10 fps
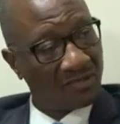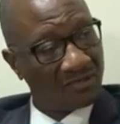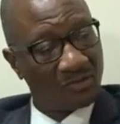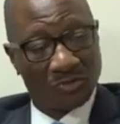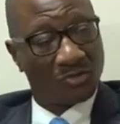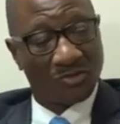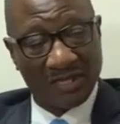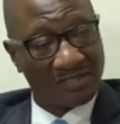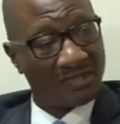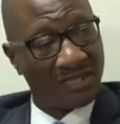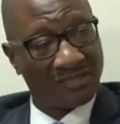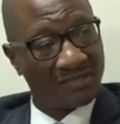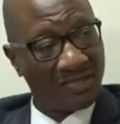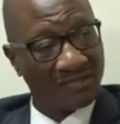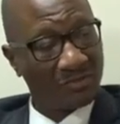So
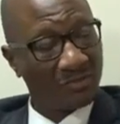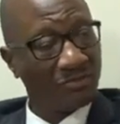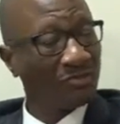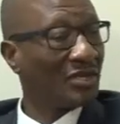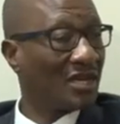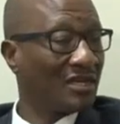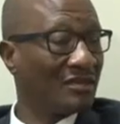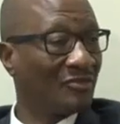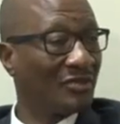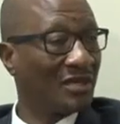that's all we can